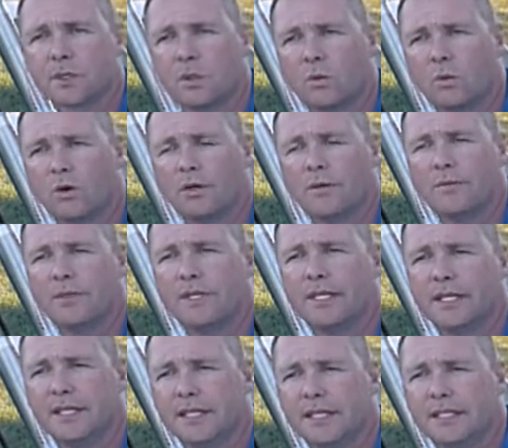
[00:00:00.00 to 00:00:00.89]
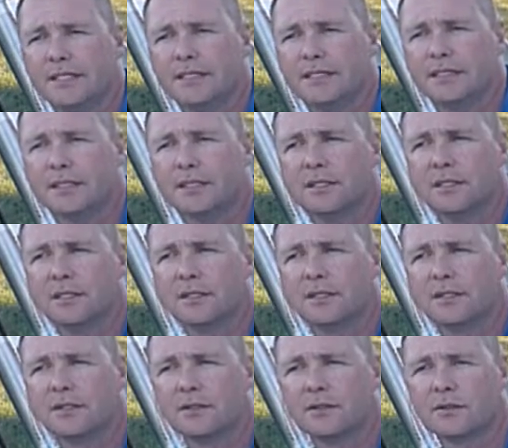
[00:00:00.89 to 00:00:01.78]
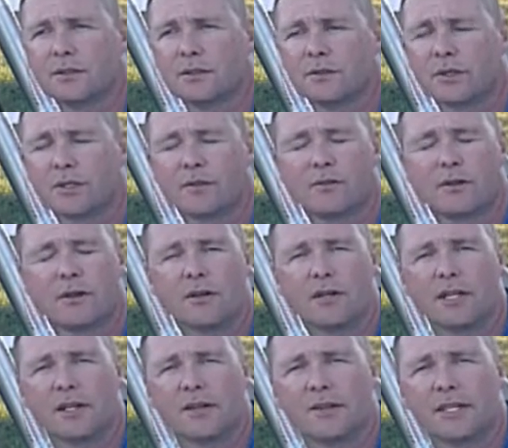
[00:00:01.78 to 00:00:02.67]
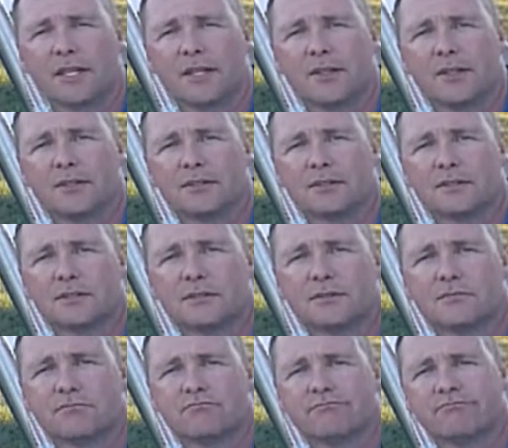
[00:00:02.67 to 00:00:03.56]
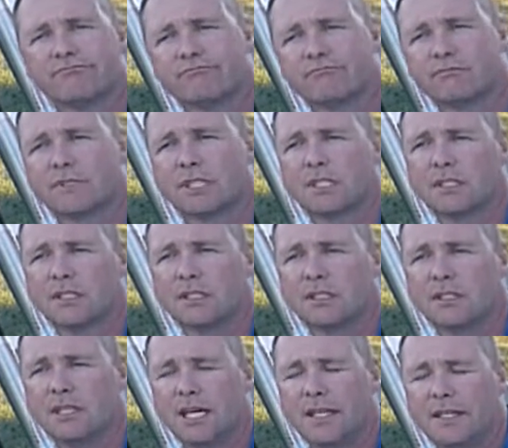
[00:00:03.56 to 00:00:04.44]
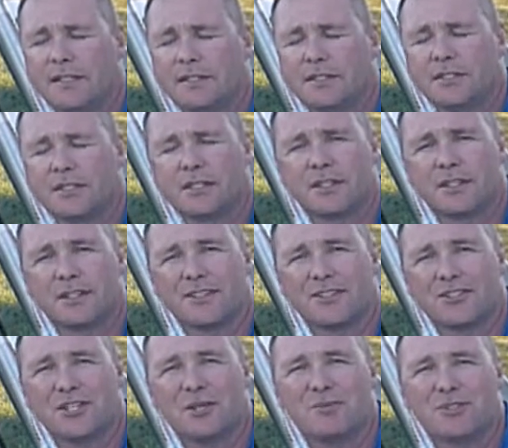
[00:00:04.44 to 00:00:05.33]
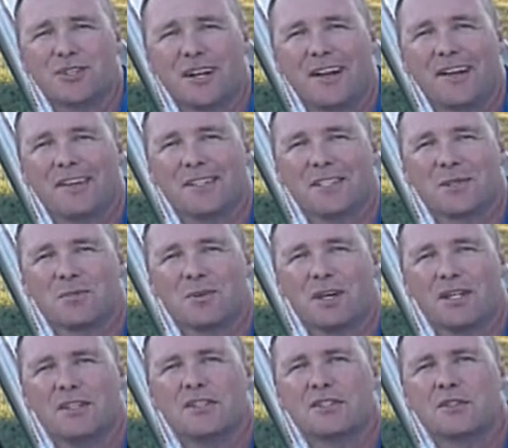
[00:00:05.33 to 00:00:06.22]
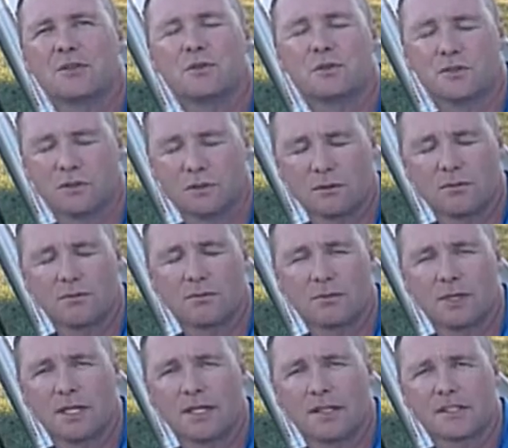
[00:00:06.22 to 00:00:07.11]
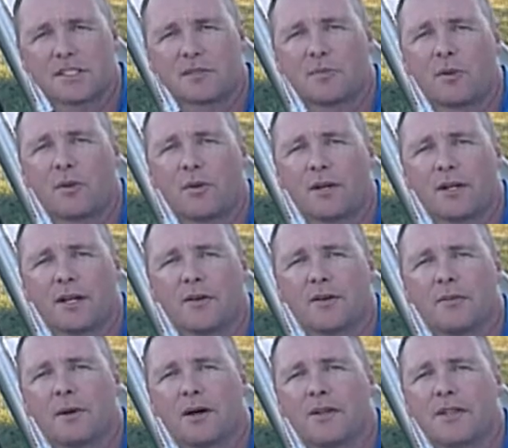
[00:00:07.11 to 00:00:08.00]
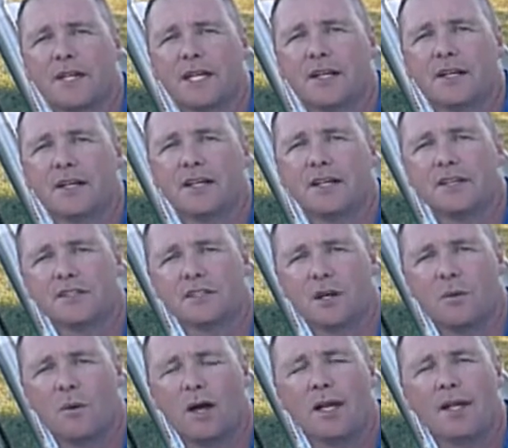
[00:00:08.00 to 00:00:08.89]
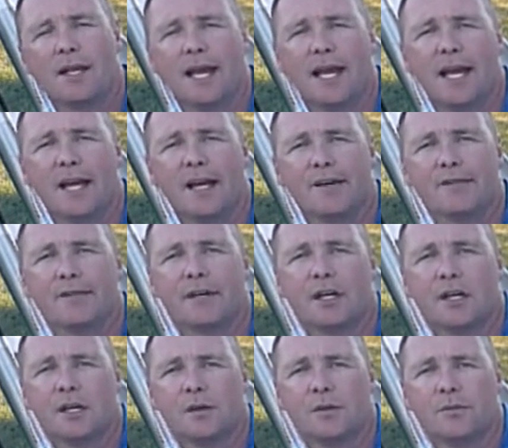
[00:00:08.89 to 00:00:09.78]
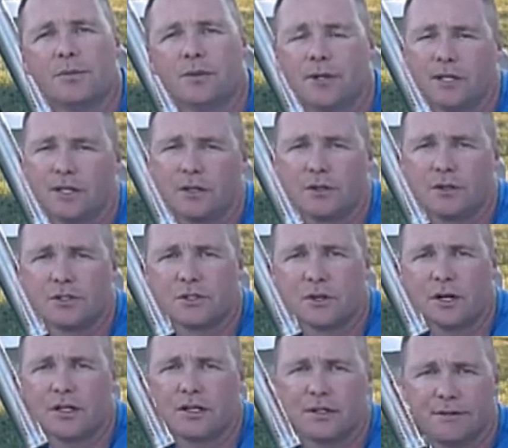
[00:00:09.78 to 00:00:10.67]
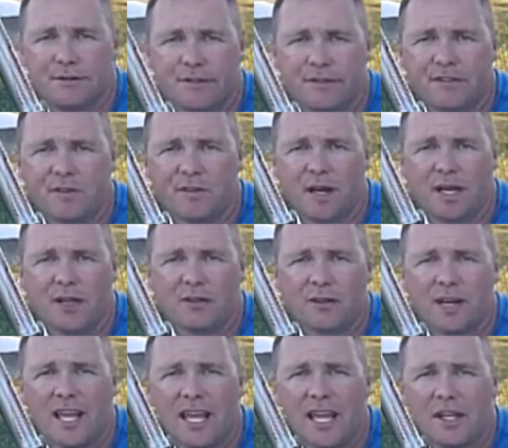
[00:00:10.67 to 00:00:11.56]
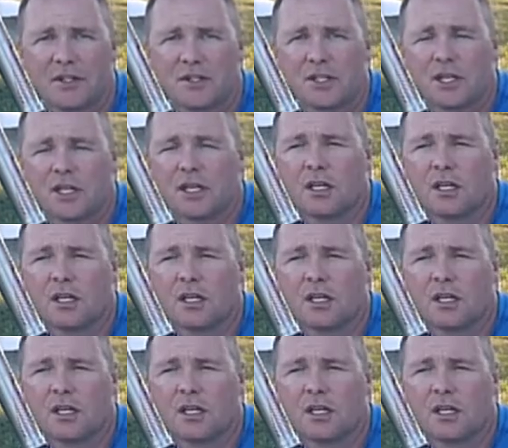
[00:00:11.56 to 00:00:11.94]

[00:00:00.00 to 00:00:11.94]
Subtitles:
One being that we're going to run around out and not necessarily the Jeep trails, but just do some exploring out about the area. So I wanted to have pretty close to 150-mile range.